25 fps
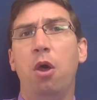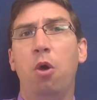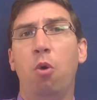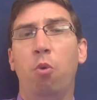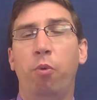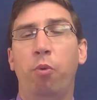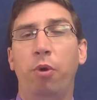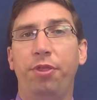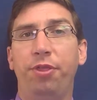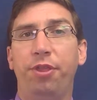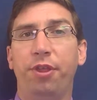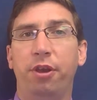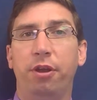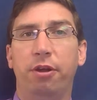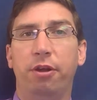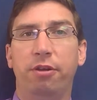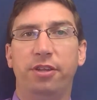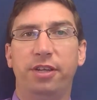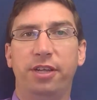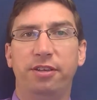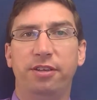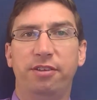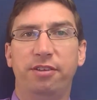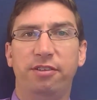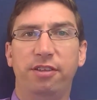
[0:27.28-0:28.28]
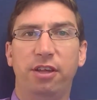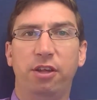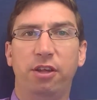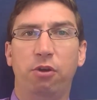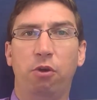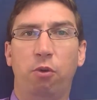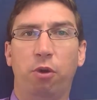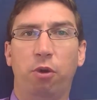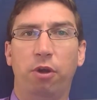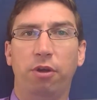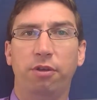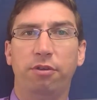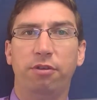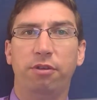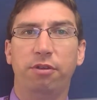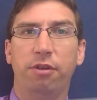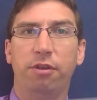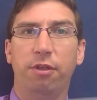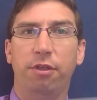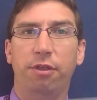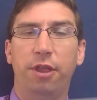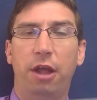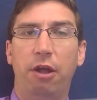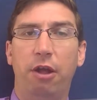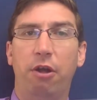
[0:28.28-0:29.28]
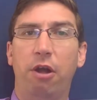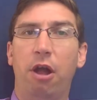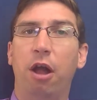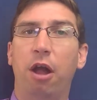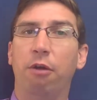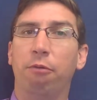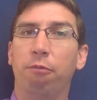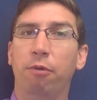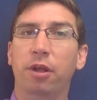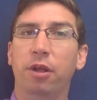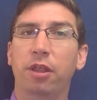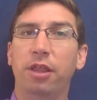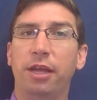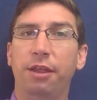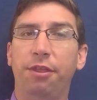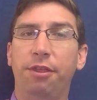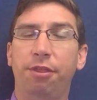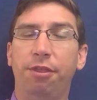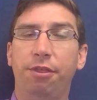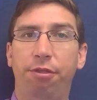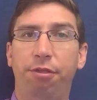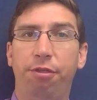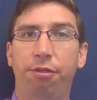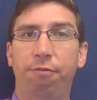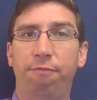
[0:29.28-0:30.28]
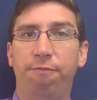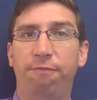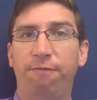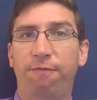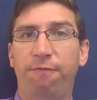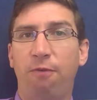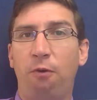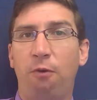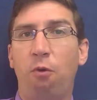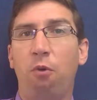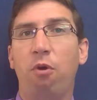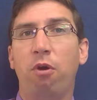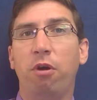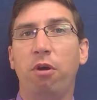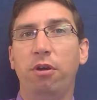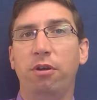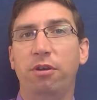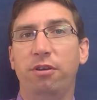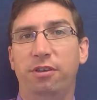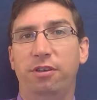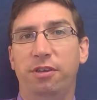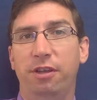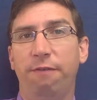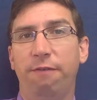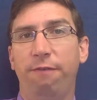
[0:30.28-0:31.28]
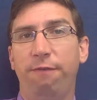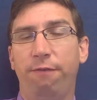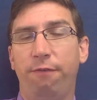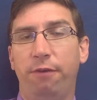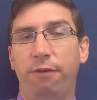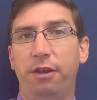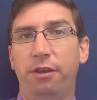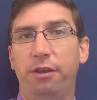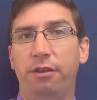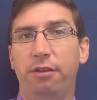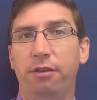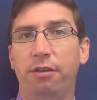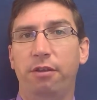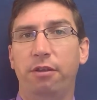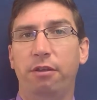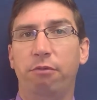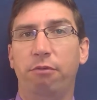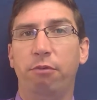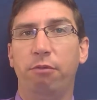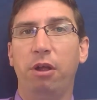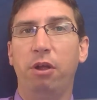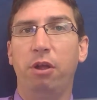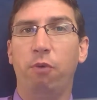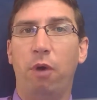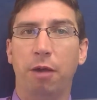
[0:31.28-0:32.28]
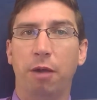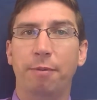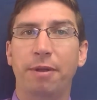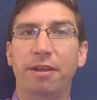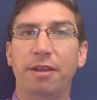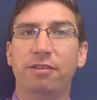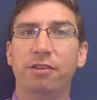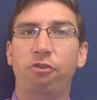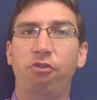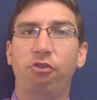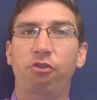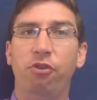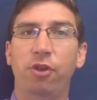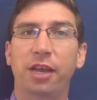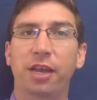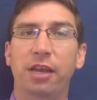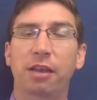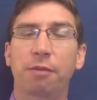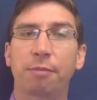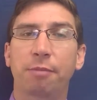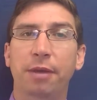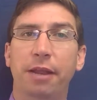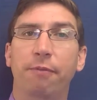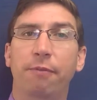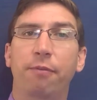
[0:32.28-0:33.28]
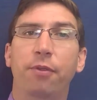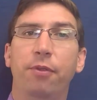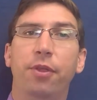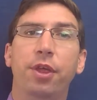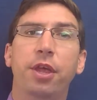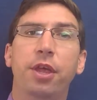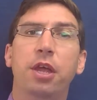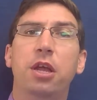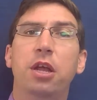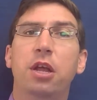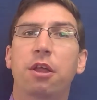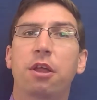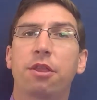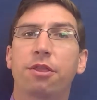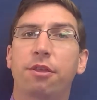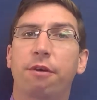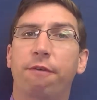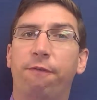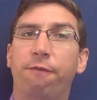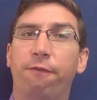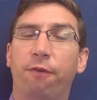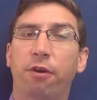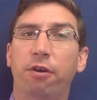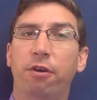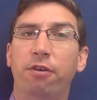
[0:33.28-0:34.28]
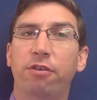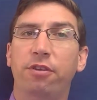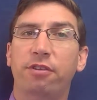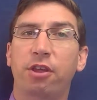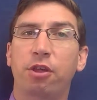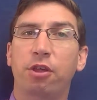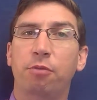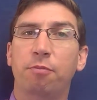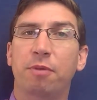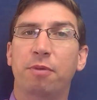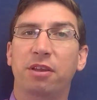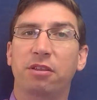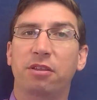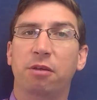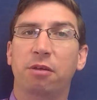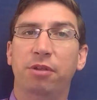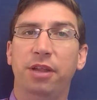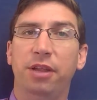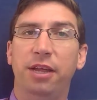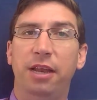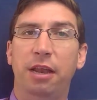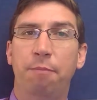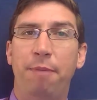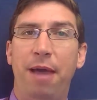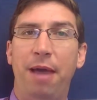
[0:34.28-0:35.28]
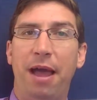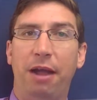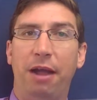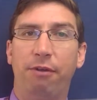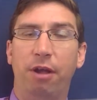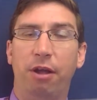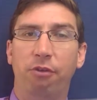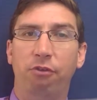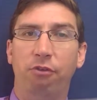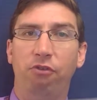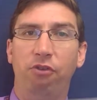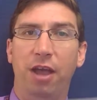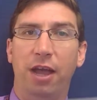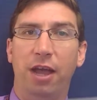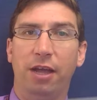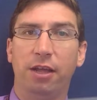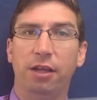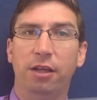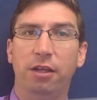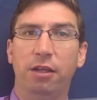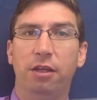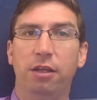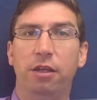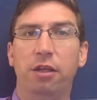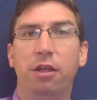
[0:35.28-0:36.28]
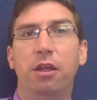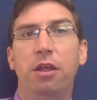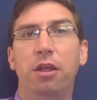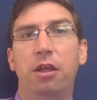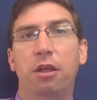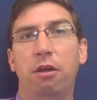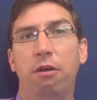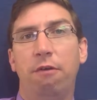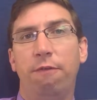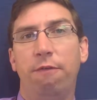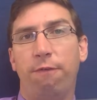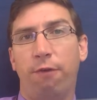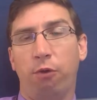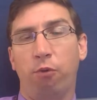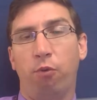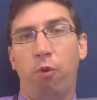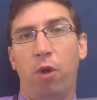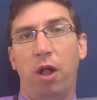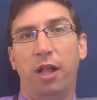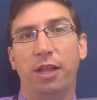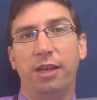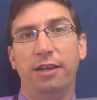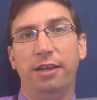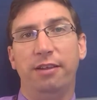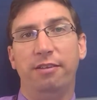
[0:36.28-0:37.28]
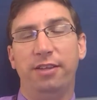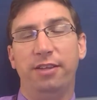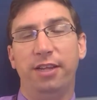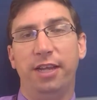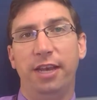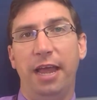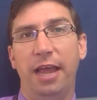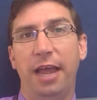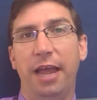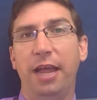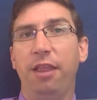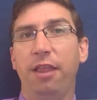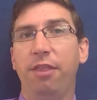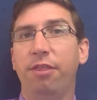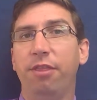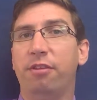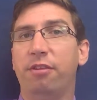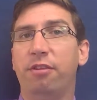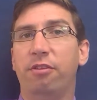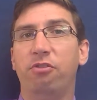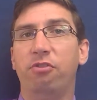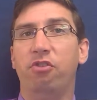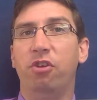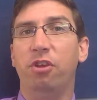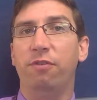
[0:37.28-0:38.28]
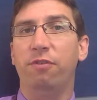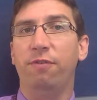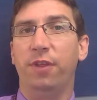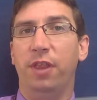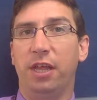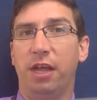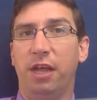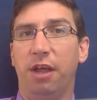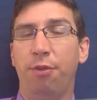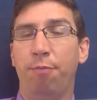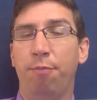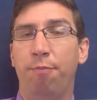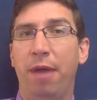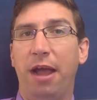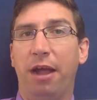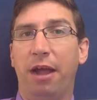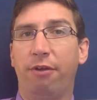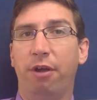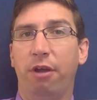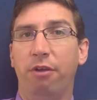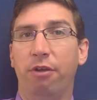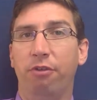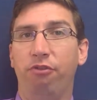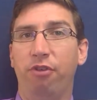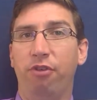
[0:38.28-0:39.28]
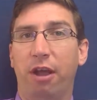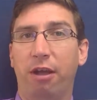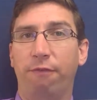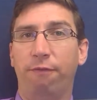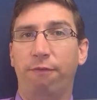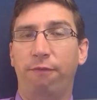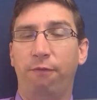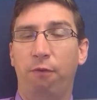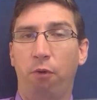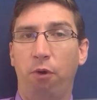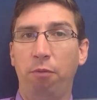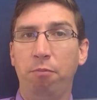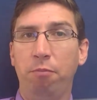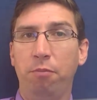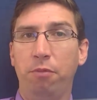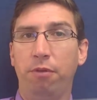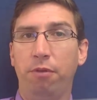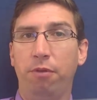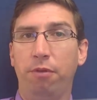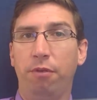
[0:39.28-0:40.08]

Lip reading: With the nursing assistant course, there are really 4 different requirements that you need to meet. The first is that you must complete a background check. For Quality CNA, this is just filling out the background check form